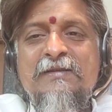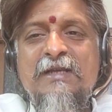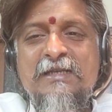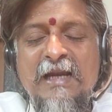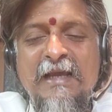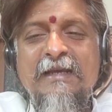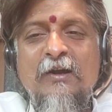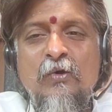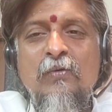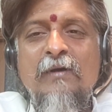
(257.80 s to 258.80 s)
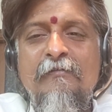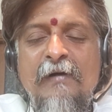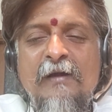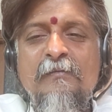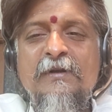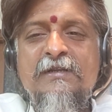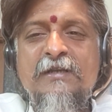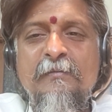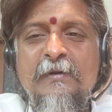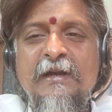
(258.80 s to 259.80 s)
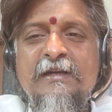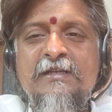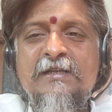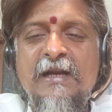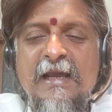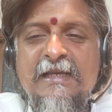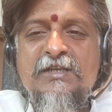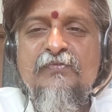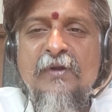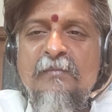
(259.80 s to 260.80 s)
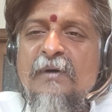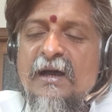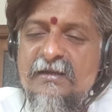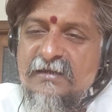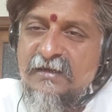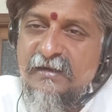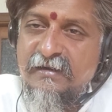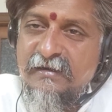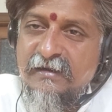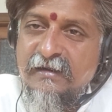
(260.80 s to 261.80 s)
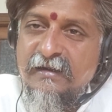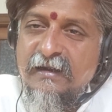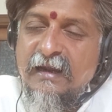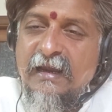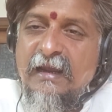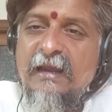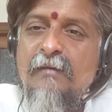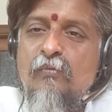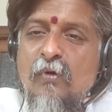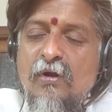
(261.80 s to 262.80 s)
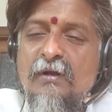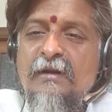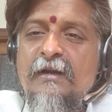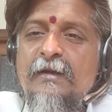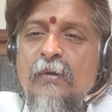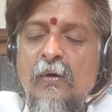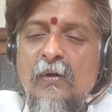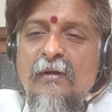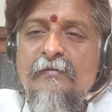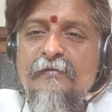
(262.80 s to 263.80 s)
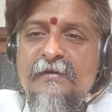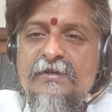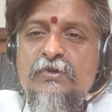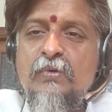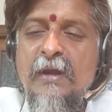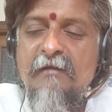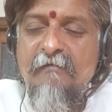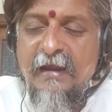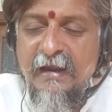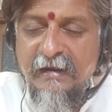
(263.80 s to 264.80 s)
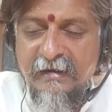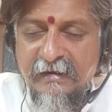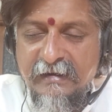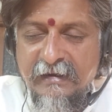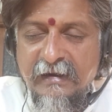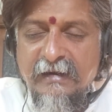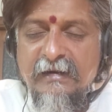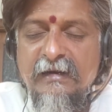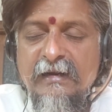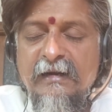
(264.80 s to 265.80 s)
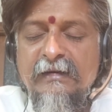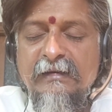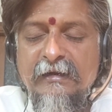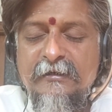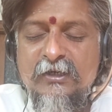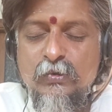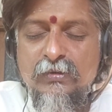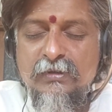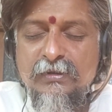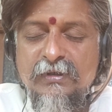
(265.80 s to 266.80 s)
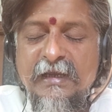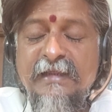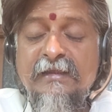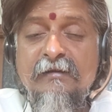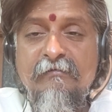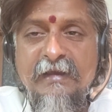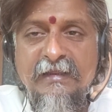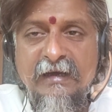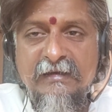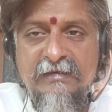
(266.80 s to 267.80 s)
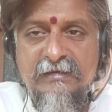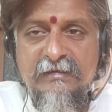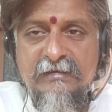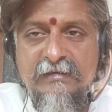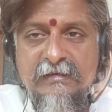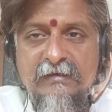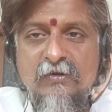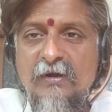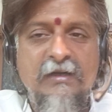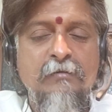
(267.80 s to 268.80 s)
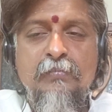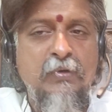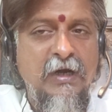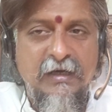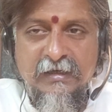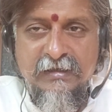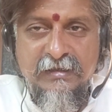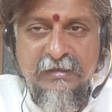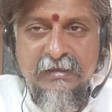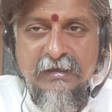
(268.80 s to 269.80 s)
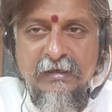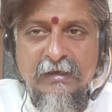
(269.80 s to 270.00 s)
Just like how a farmer separates rice from husk, he wanted all of us to awake, learn the truth in the Vedas, not in Puranas.